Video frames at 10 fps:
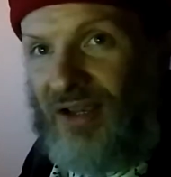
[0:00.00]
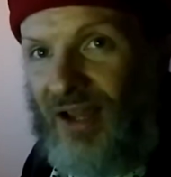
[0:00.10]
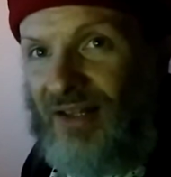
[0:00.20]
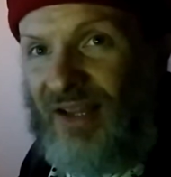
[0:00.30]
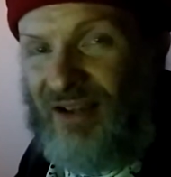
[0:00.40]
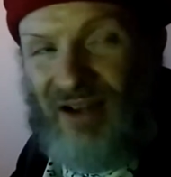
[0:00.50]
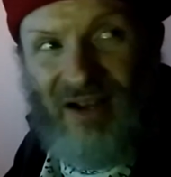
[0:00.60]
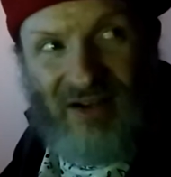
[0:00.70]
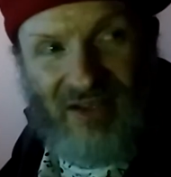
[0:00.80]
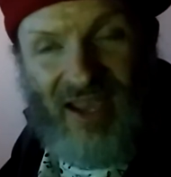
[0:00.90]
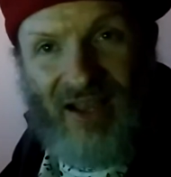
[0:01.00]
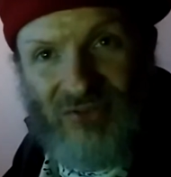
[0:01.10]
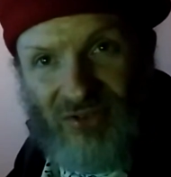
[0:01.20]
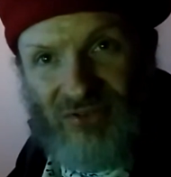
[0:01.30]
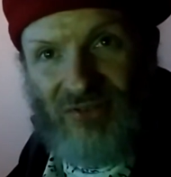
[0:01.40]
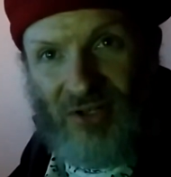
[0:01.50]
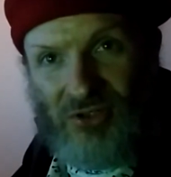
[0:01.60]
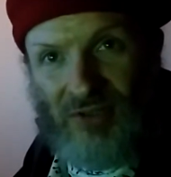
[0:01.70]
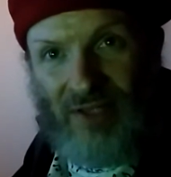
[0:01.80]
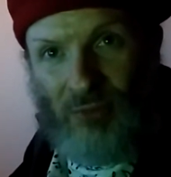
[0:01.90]
Kind of like a Kansas
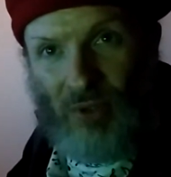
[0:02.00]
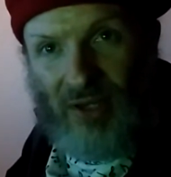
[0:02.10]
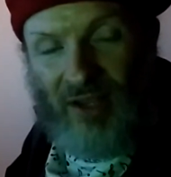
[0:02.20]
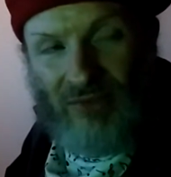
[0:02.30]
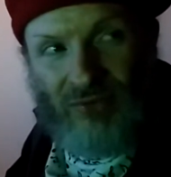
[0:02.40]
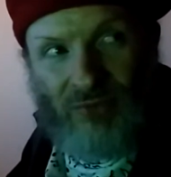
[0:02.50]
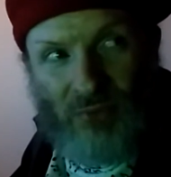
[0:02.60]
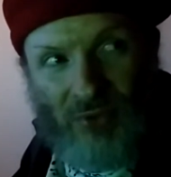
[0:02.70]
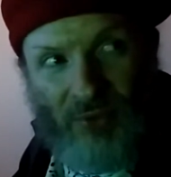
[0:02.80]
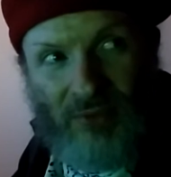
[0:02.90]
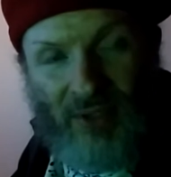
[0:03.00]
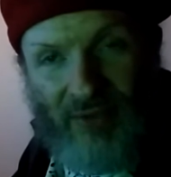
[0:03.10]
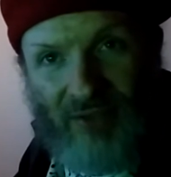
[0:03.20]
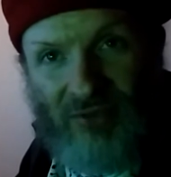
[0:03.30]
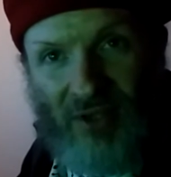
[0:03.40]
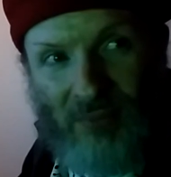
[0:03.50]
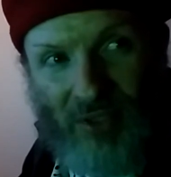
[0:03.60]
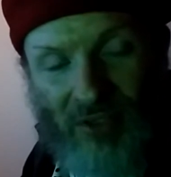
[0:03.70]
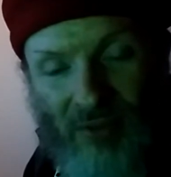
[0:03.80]
section, like what Kansas were doing around that time, like